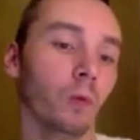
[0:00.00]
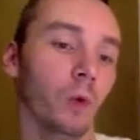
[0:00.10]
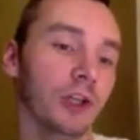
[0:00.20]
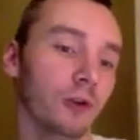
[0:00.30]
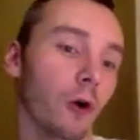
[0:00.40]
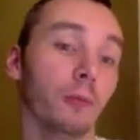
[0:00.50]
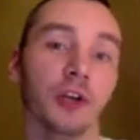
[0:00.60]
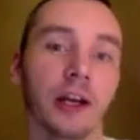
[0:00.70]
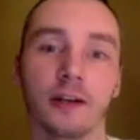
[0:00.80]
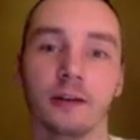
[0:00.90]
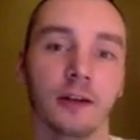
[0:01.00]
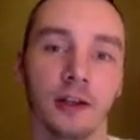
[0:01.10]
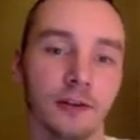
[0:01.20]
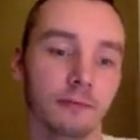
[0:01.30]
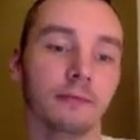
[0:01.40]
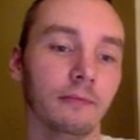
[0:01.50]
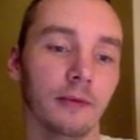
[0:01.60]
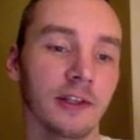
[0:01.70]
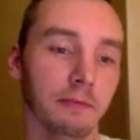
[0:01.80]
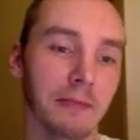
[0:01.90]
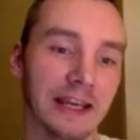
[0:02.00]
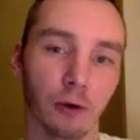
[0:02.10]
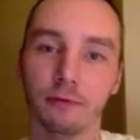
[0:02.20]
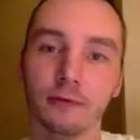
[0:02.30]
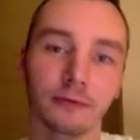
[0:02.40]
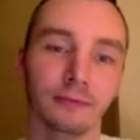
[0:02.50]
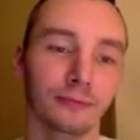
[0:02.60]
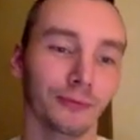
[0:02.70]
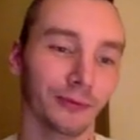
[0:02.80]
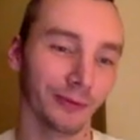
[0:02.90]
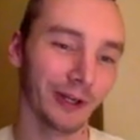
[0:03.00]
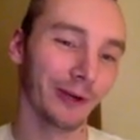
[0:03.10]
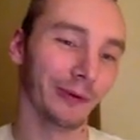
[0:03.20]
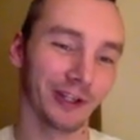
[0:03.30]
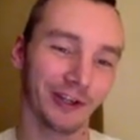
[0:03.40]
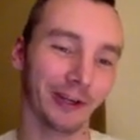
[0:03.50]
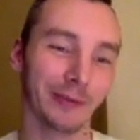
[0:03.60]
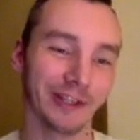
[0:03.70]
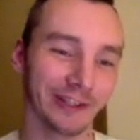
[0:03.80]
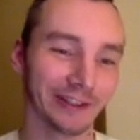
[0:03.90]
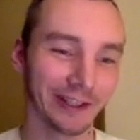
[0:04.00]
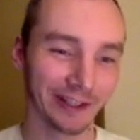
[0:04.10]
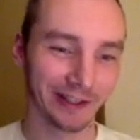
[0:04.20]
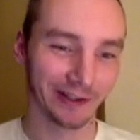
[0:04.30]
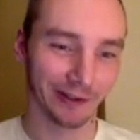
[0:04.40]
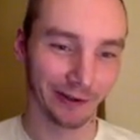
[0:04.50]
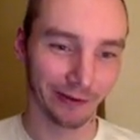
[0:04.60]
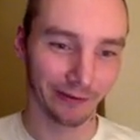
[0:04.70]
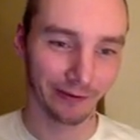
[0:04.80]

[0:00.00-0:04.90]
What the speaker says: which object is it made of? Which type is it? So